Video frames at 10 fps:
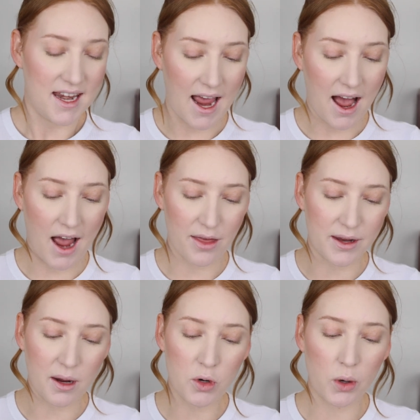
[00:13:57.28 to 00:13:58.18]
Now, I
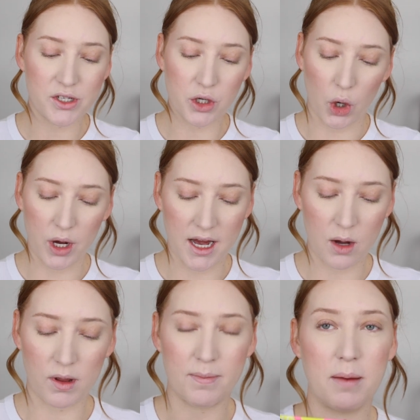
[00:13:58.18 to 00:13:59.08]
think I'm going to go
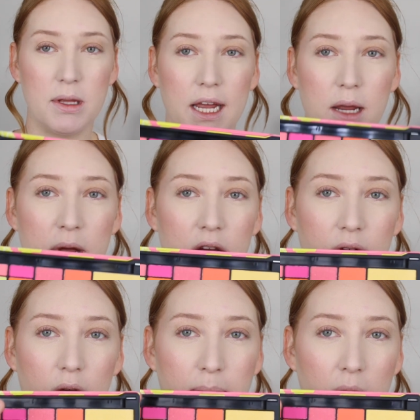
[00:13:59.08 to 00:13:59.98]
in with maybe like a bit of
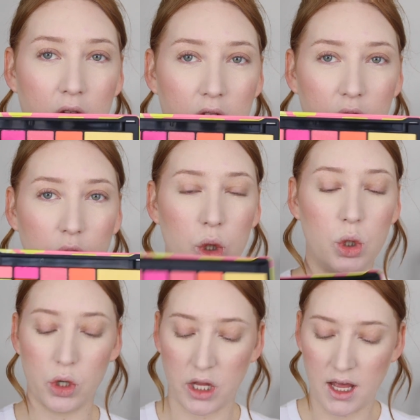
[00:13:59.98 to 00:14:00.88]
a pink
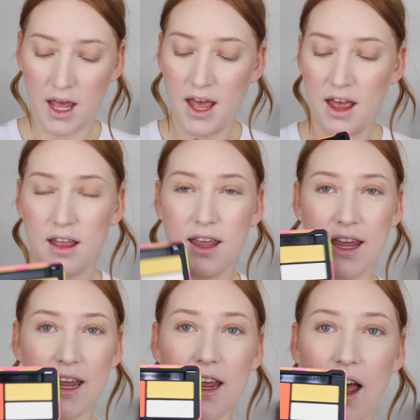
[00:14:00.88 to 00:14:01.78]
look.
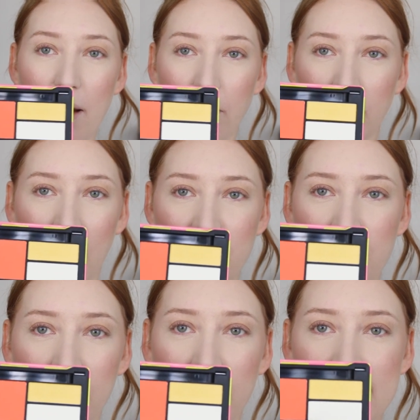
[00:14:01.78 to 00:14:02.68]
Here are
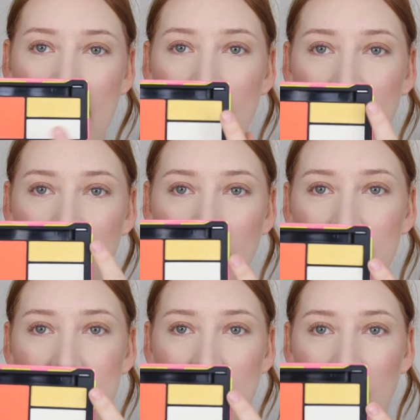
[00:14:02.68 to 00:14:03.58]
blushes and
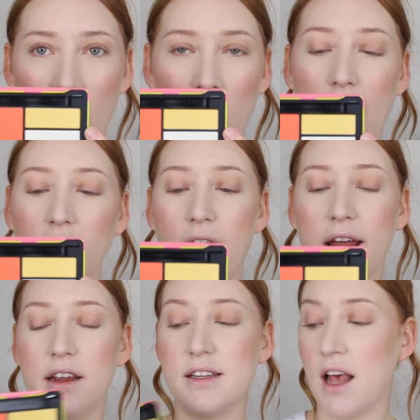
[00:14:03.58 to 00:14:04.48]
these are
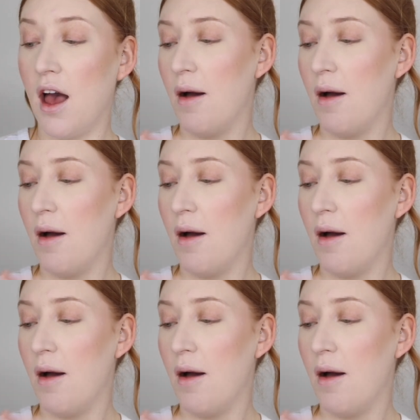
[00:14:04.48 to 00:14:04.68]
highlighters,